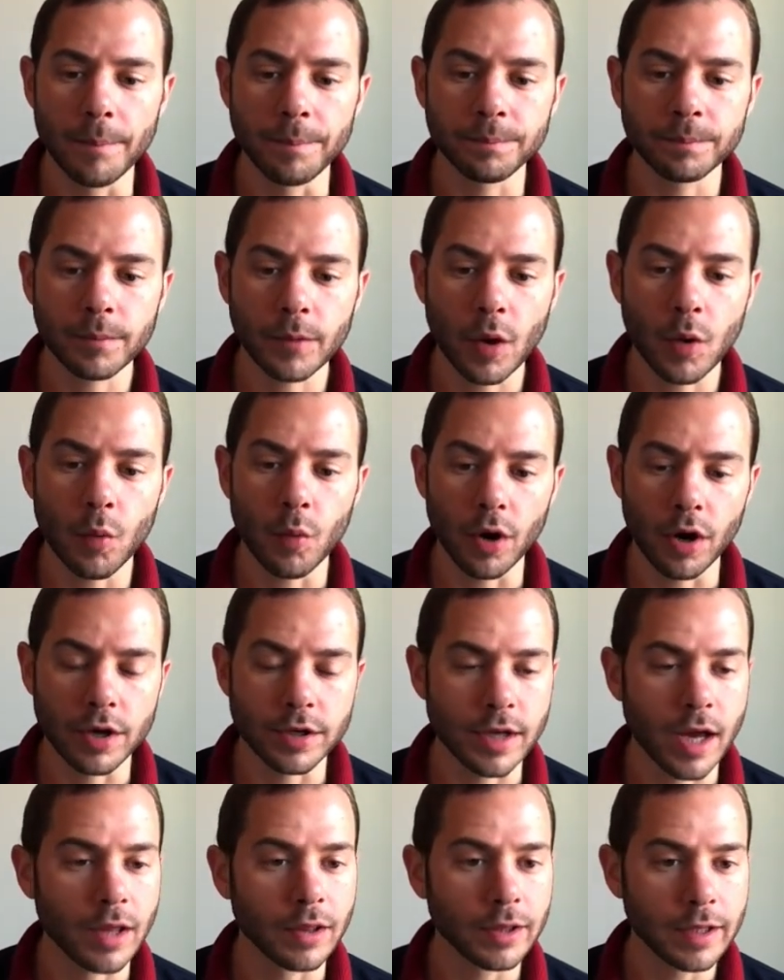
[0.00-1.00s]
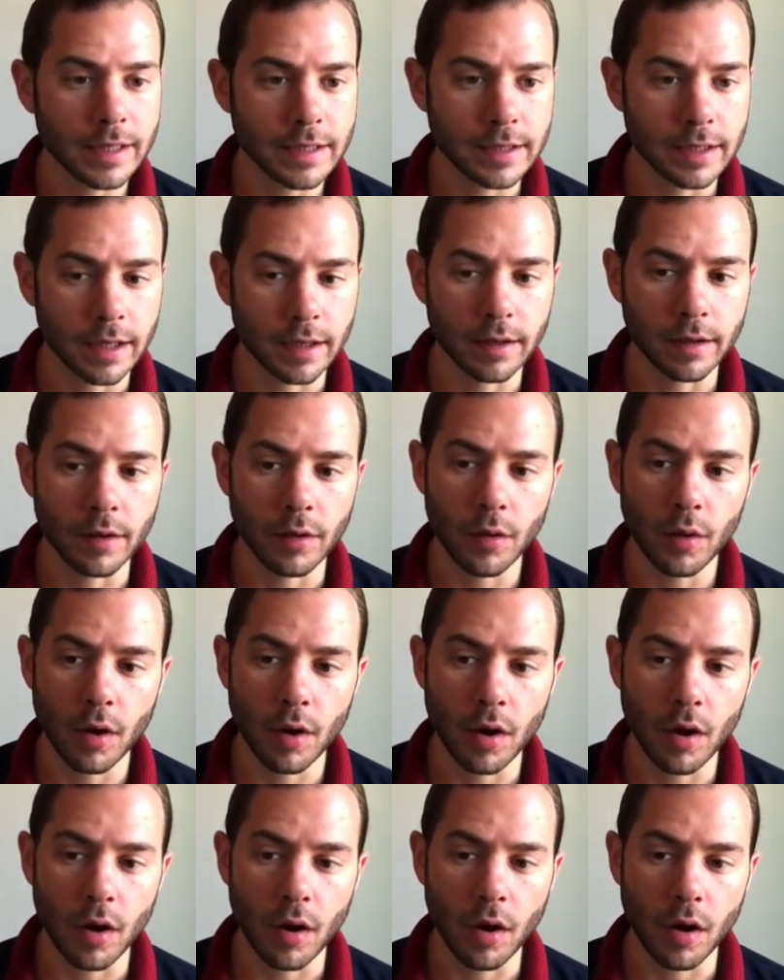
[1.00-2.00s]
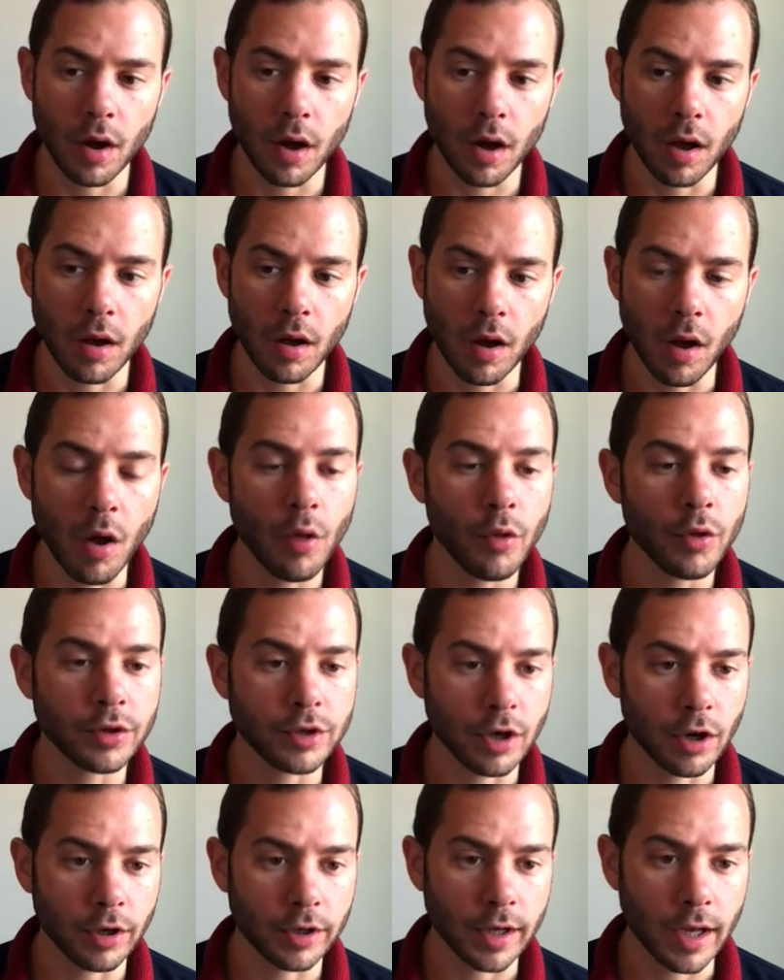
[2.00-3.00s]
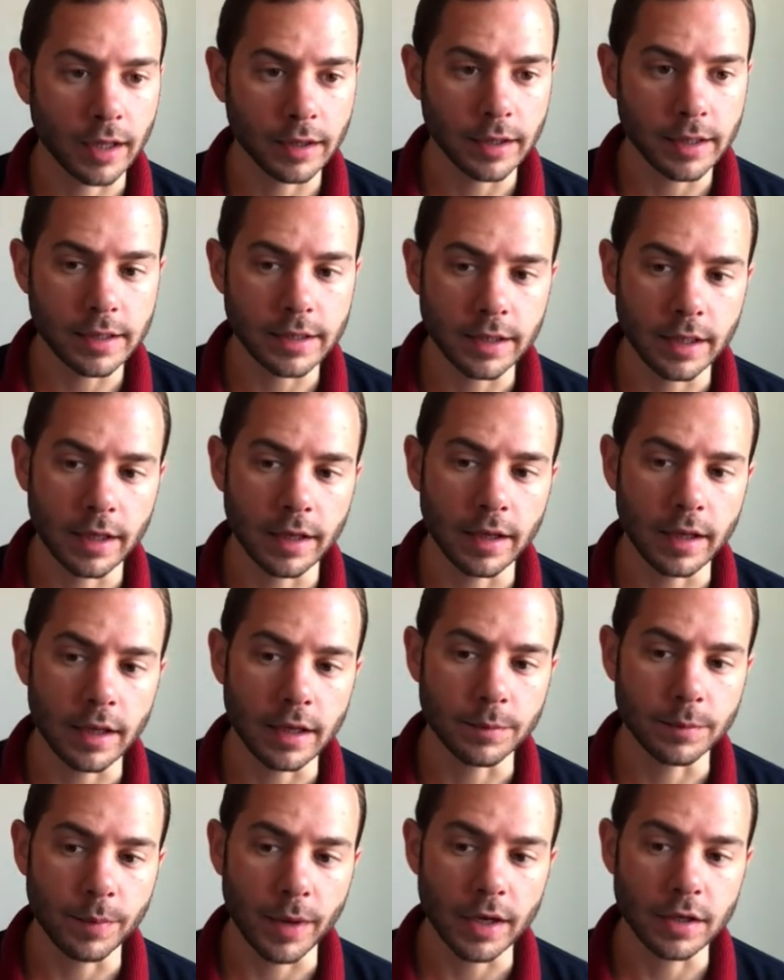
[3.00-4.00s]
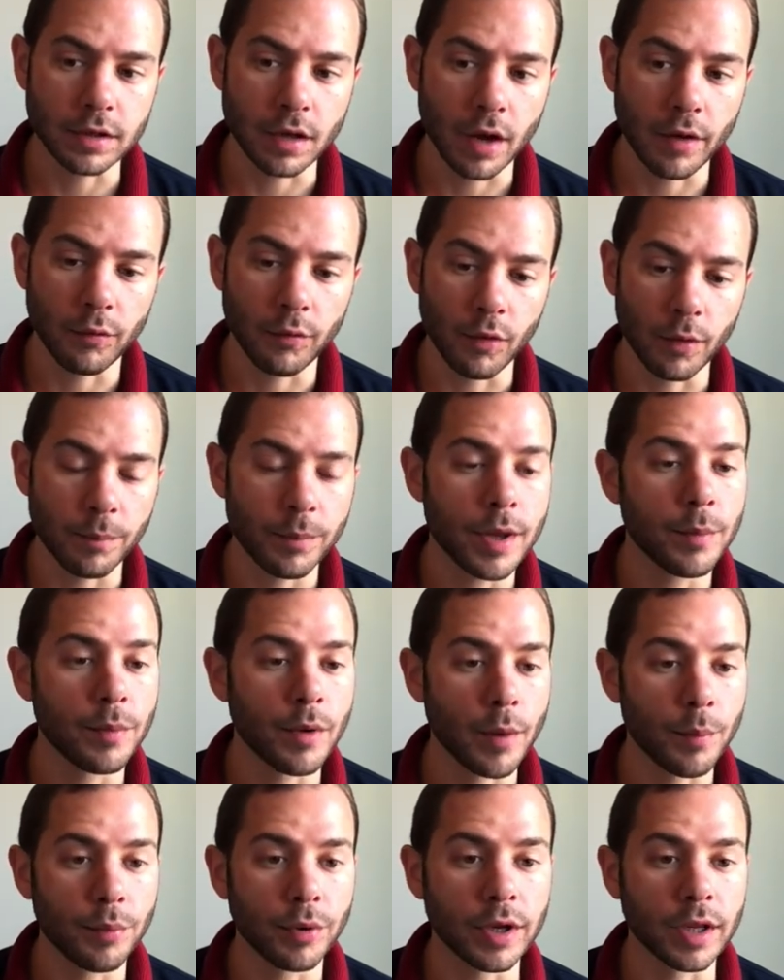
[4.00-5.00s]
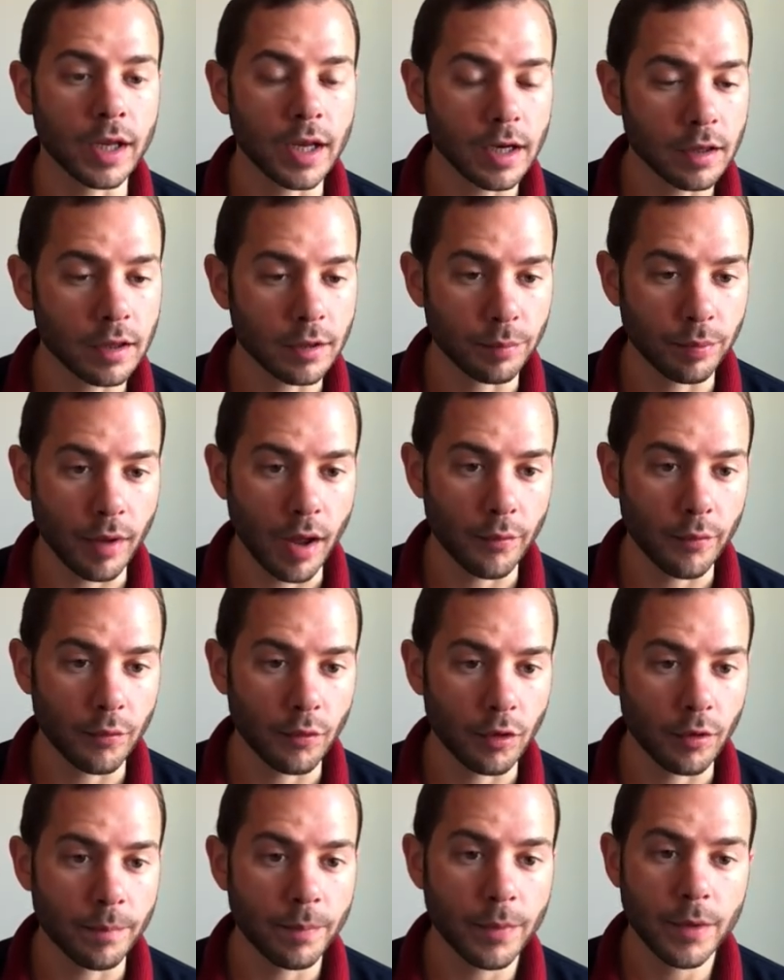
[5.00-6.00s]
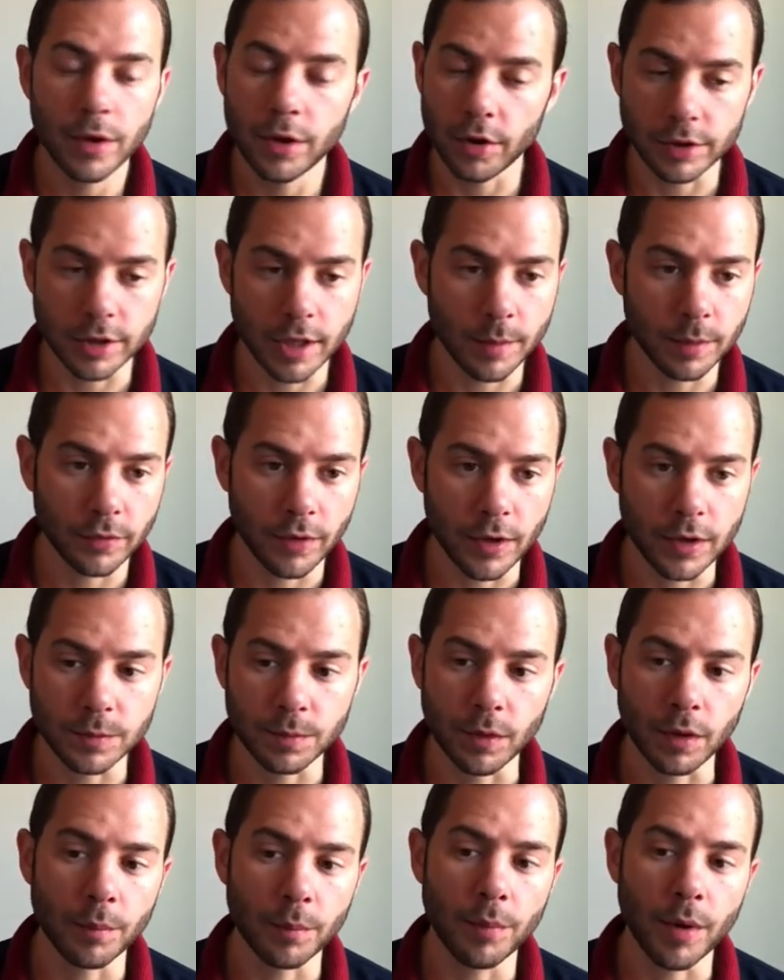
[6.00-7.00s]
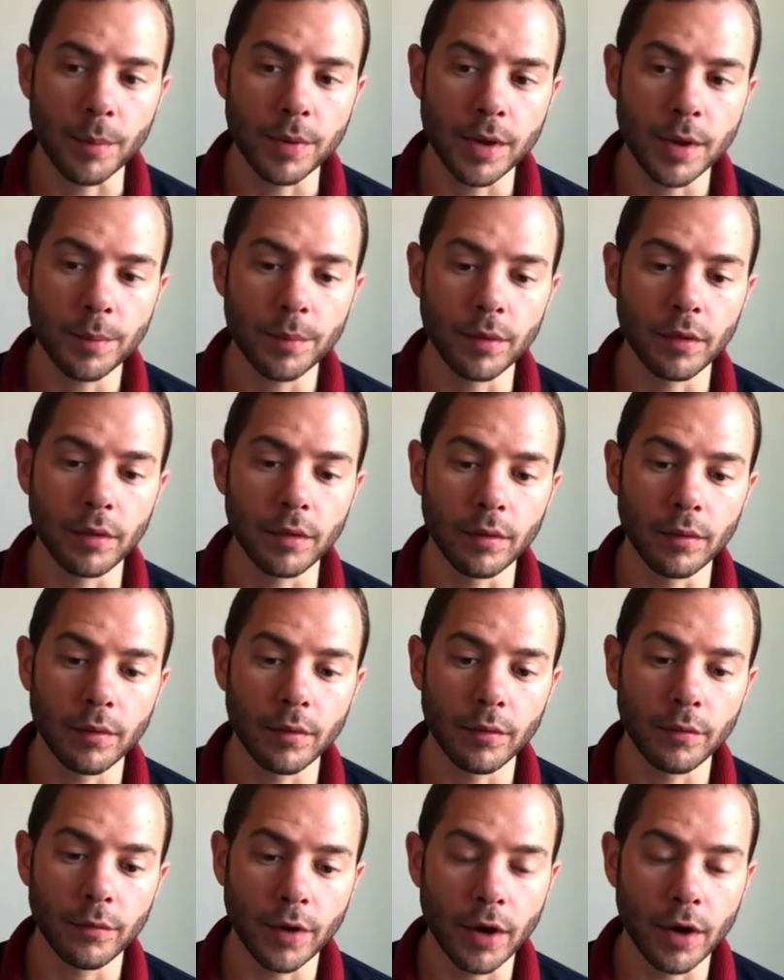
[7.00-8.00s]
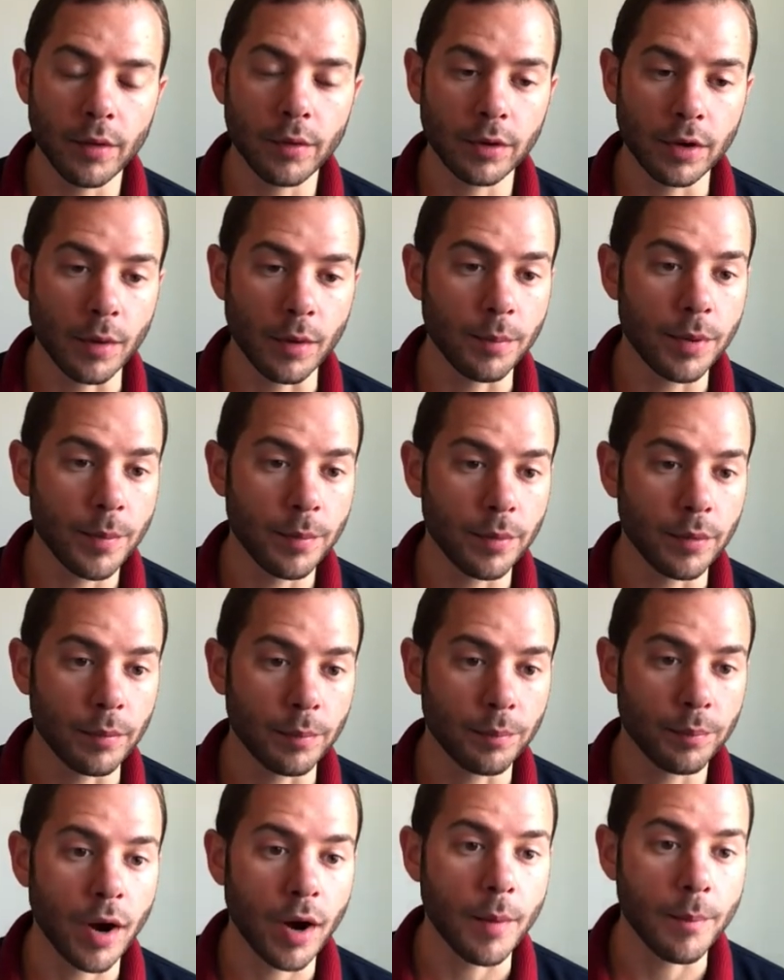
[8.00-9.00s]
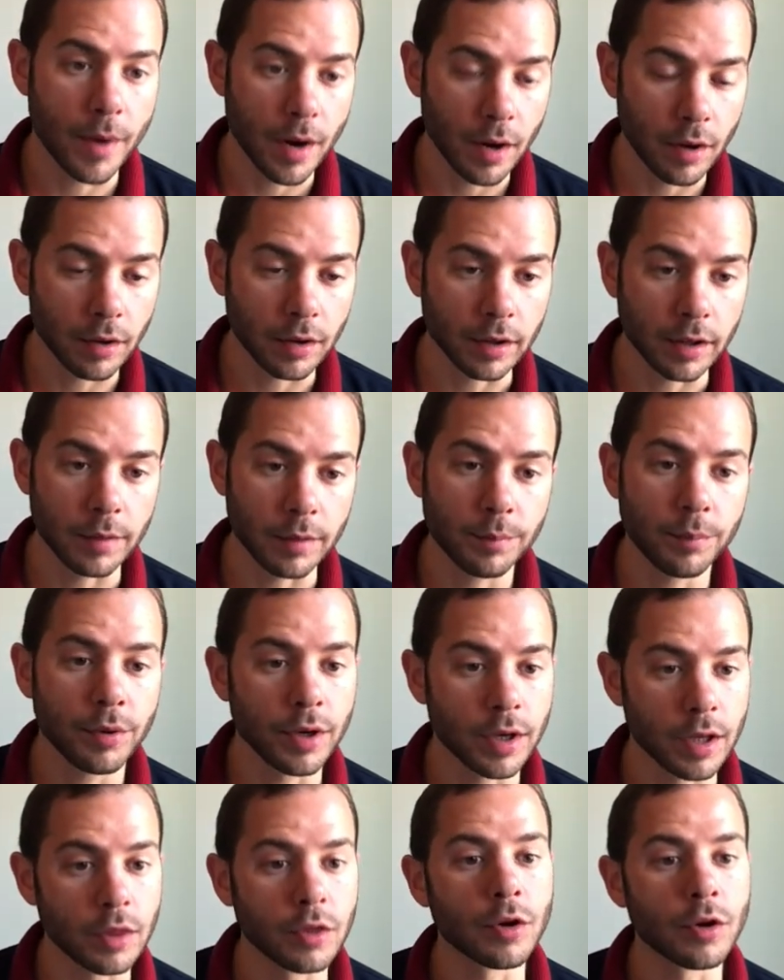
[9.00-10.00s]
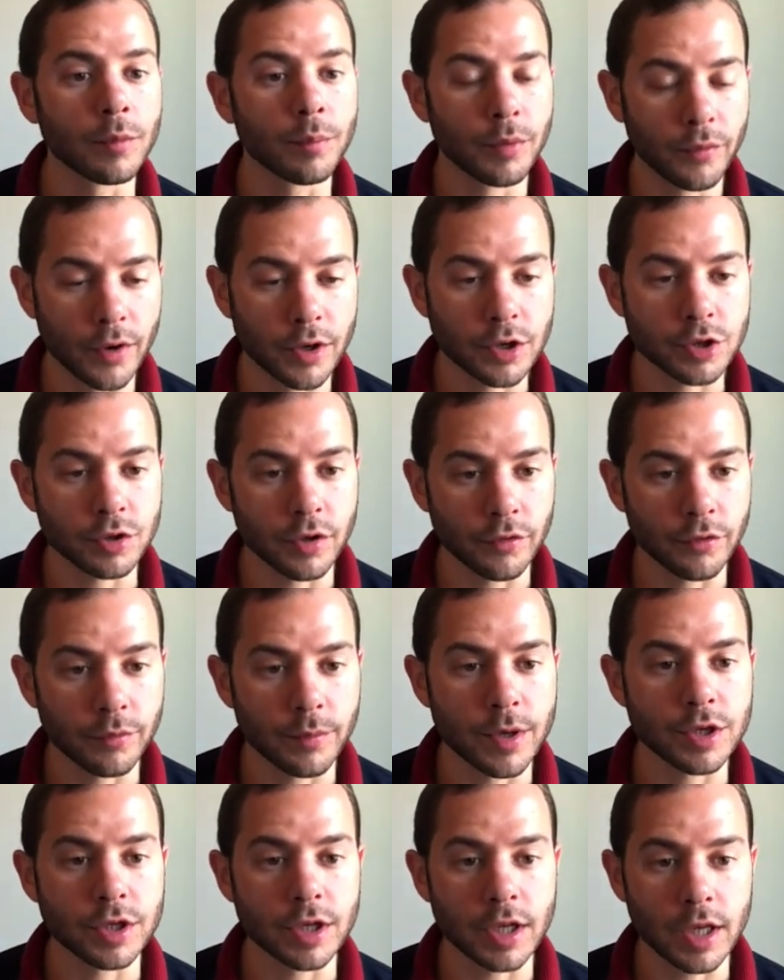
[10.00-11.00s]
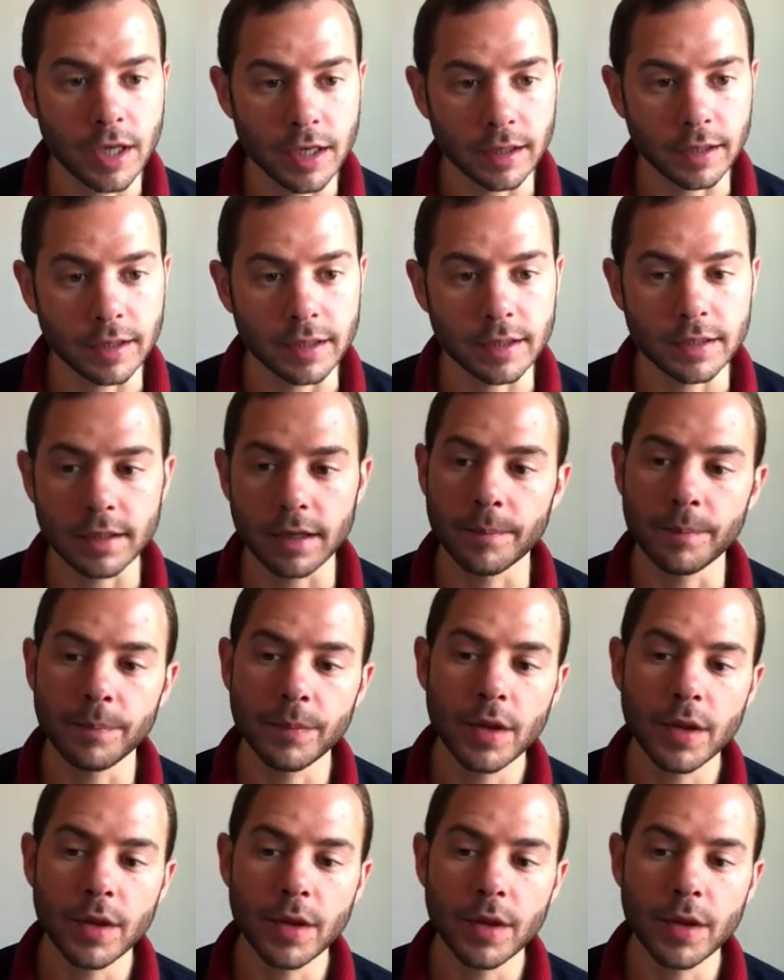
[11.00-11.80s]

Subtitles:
Whereas on LinkedIn, all the targeting on LinkedIn is based off what people are putting into the platform, same as Facebook, but people primarily put in their professional information into LinkedIn.